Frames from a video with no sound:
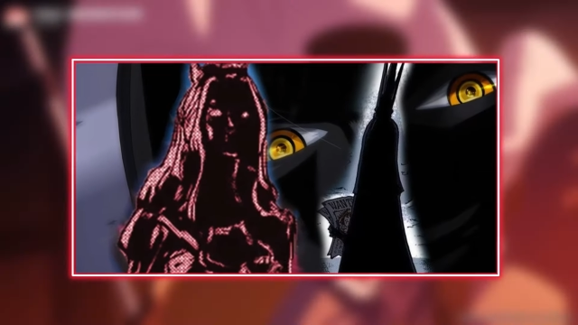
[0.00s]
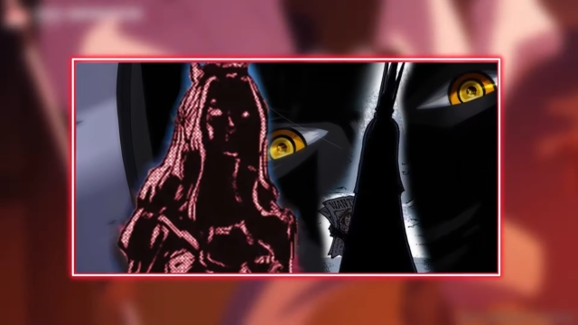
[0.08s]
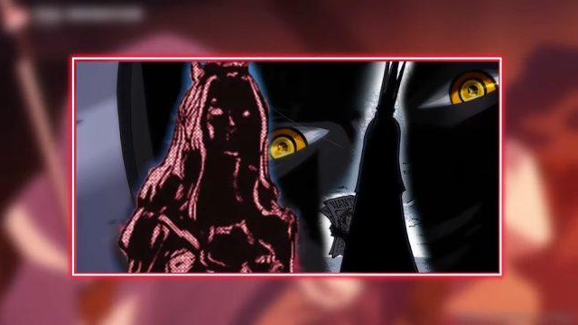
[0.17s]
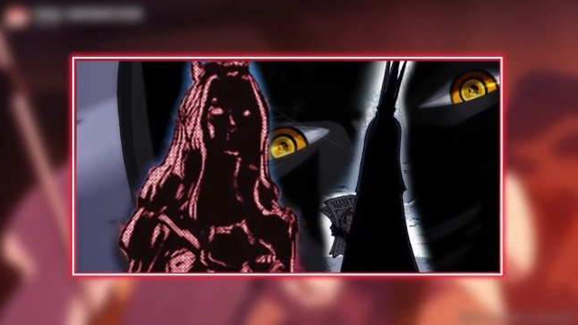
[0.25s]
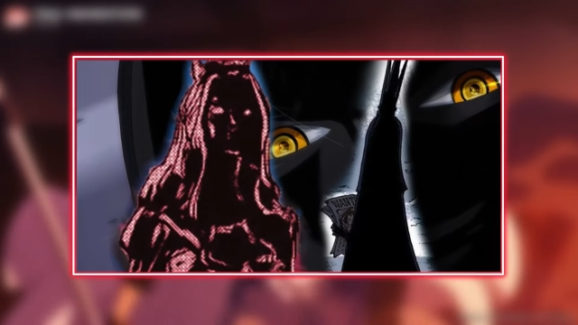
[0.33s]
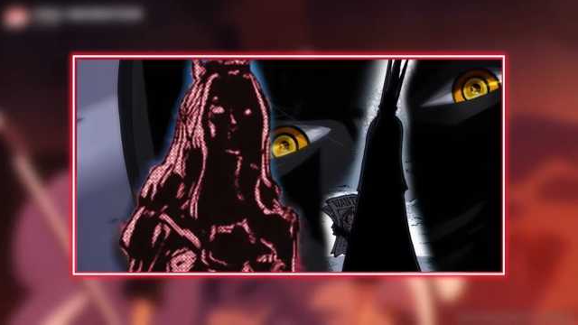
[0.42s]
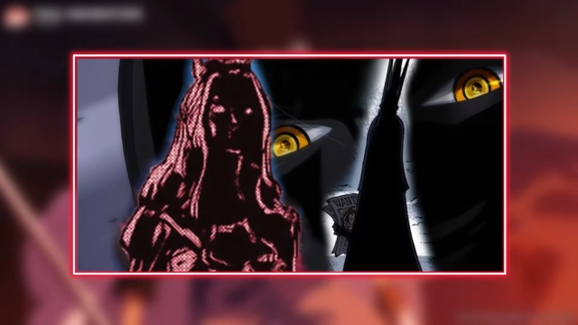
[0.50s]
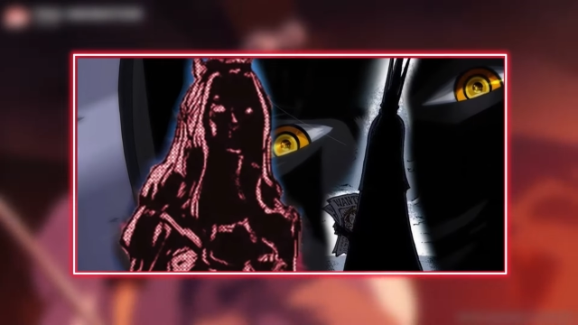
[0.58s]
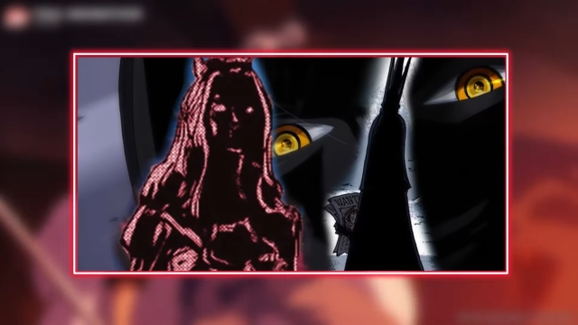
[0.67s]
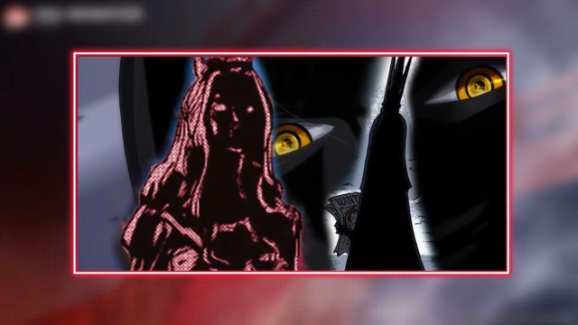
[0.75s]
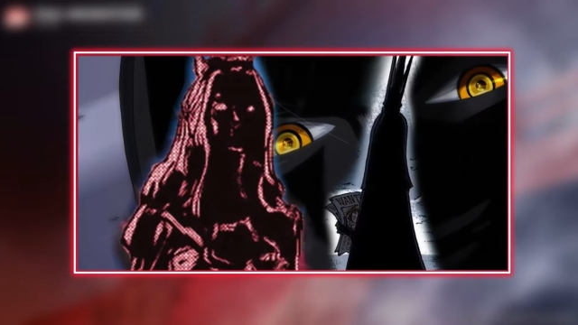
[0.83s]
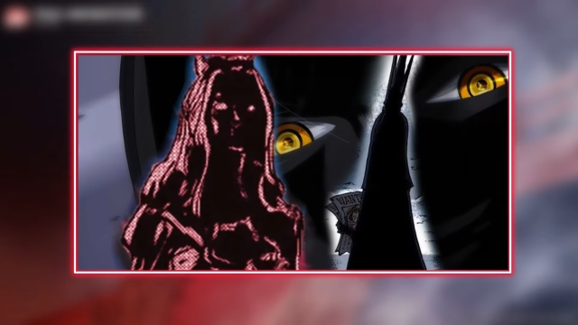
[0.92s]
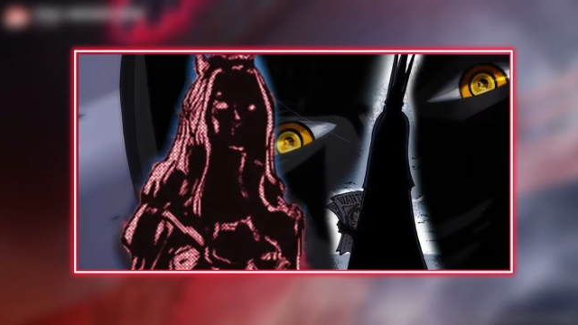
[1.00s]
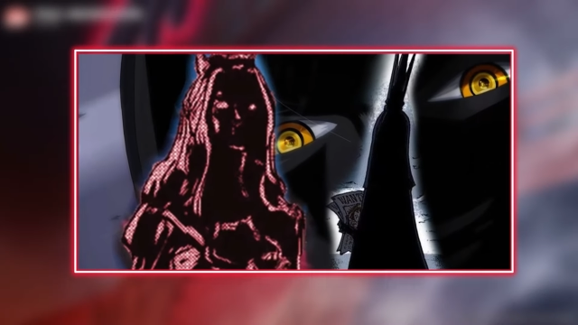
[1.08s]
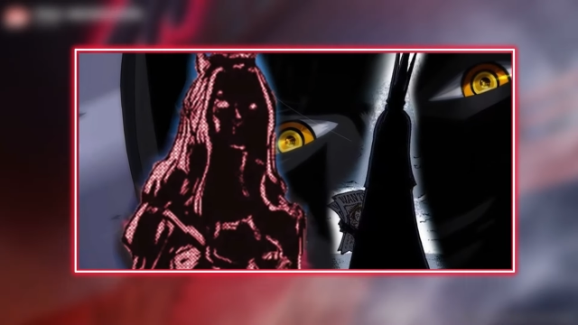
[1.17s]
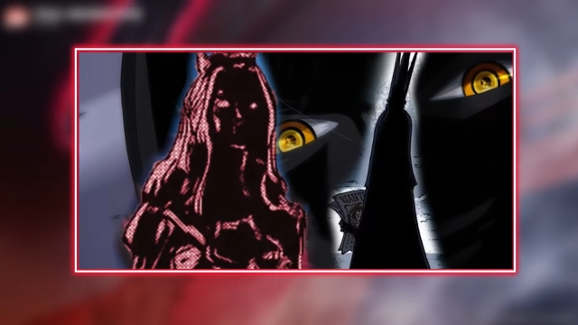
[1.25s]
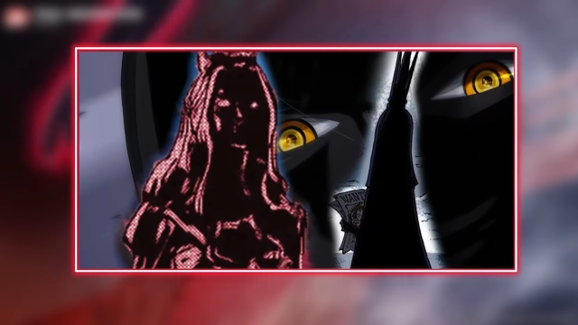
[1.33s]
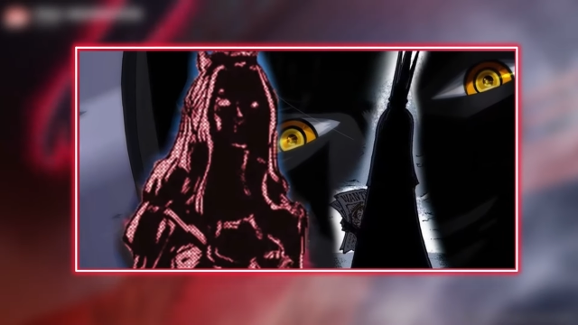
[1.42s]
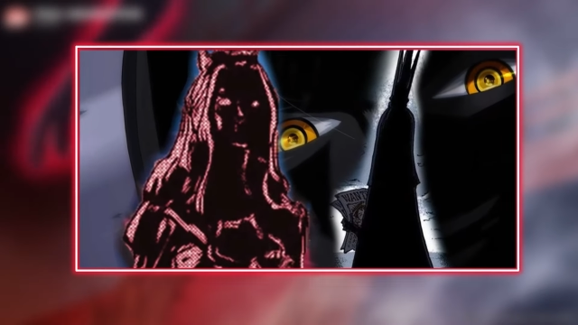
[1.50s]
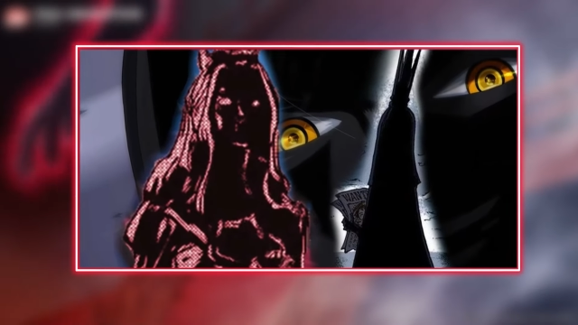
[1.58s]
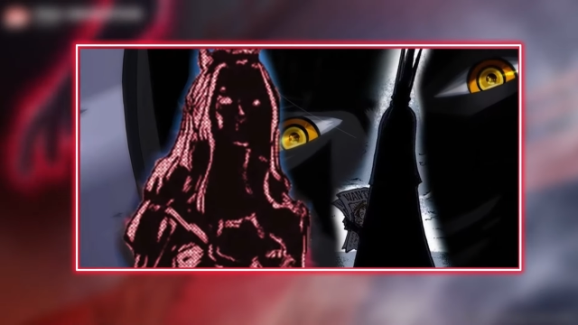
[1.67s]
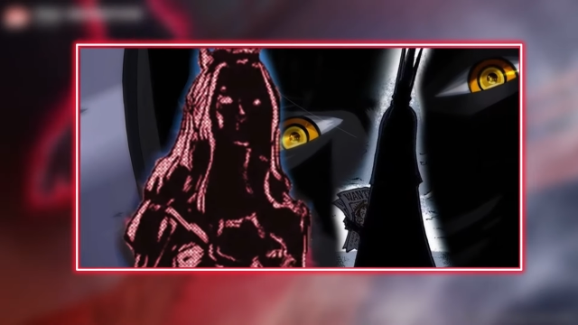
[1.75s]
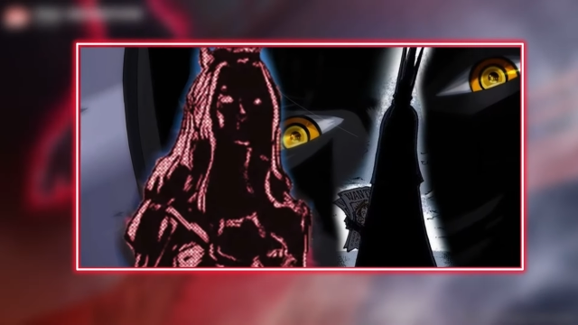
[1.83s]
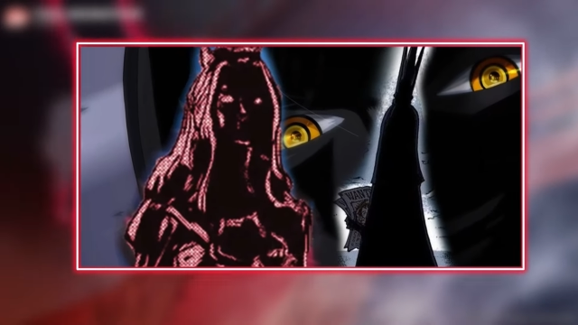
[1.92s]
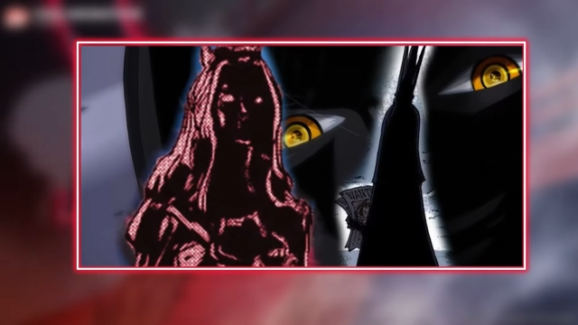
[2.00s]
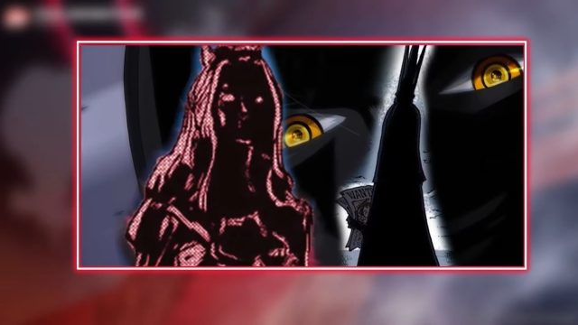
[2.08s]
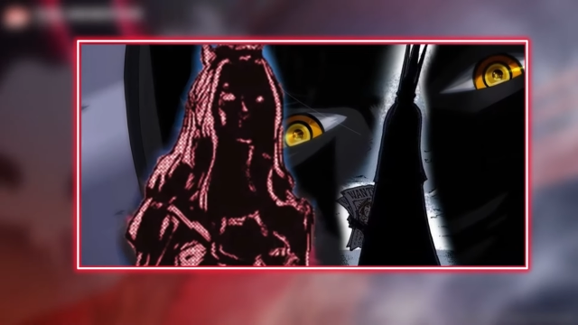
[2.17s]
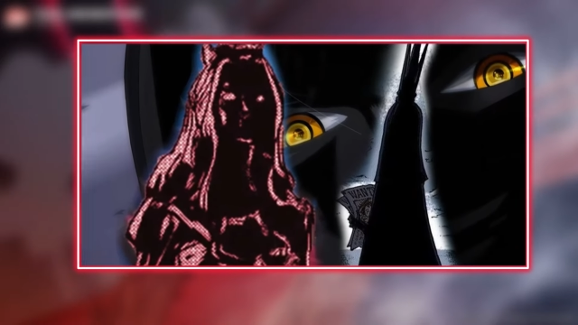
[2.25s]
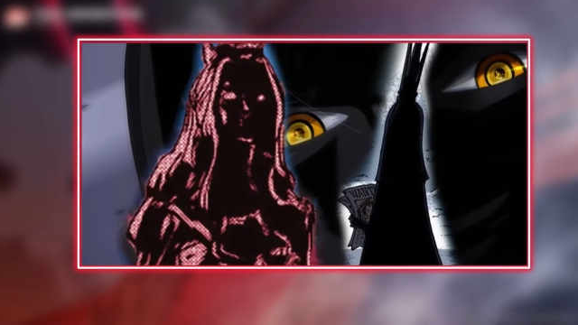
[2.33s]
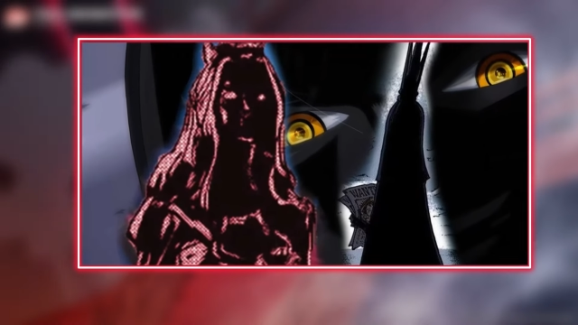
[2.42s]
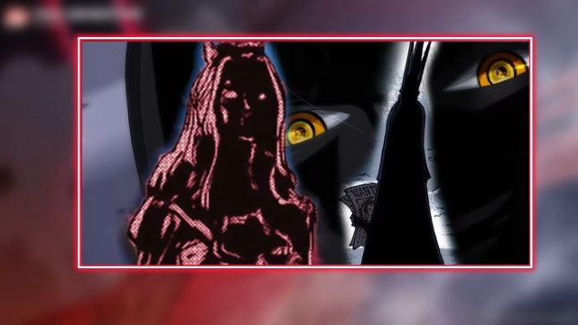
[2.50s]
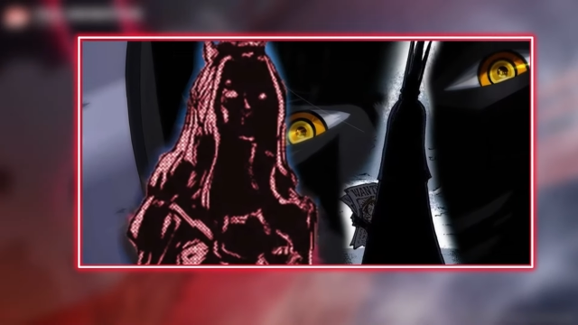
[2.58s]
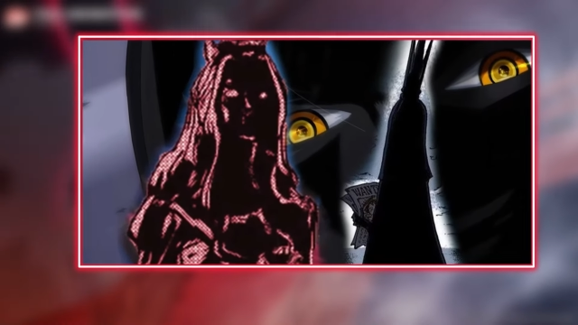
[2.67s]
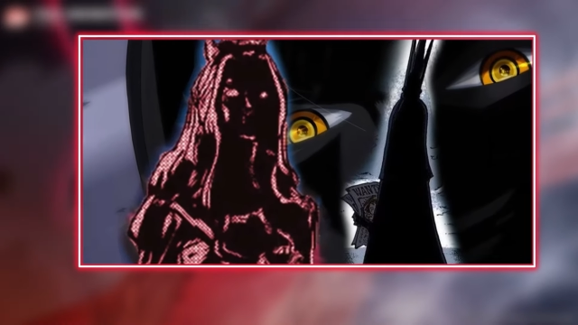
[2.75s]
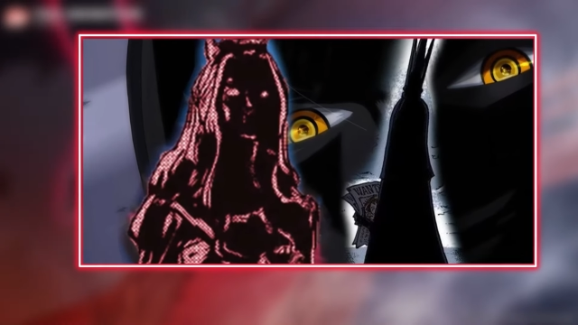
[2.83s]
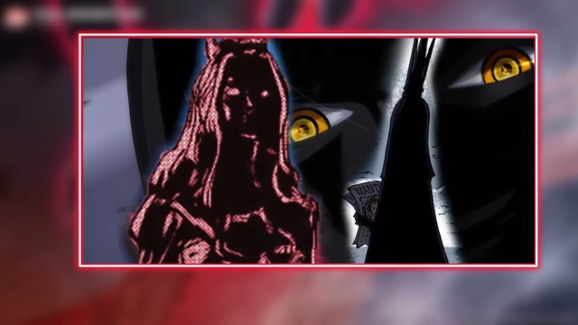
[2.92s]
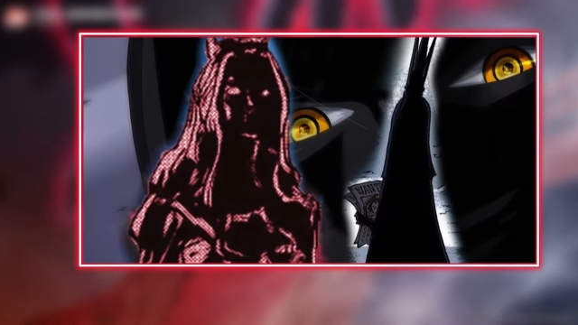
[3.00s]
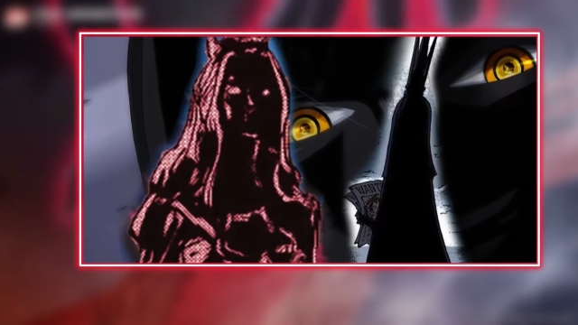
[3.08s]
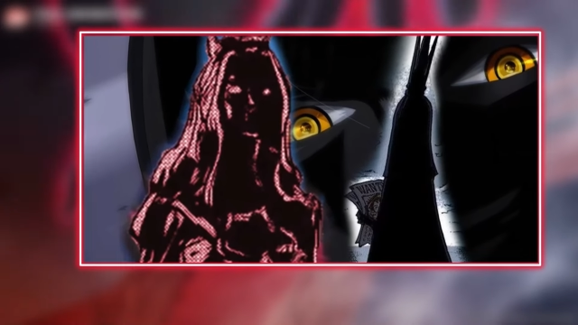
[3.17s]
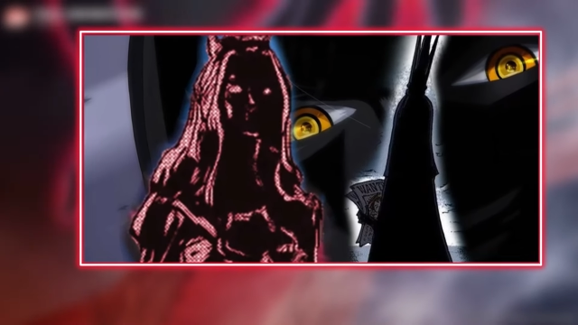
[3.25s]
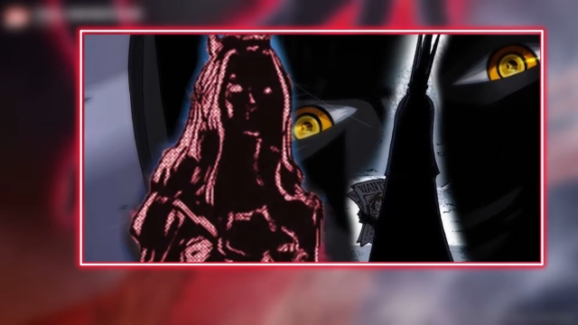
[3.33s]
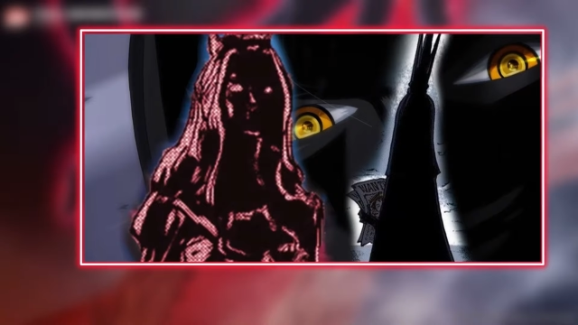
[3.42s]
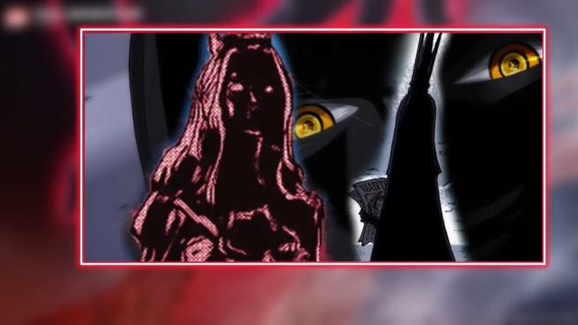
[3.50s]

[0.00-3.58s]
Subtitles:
(no speaker visible)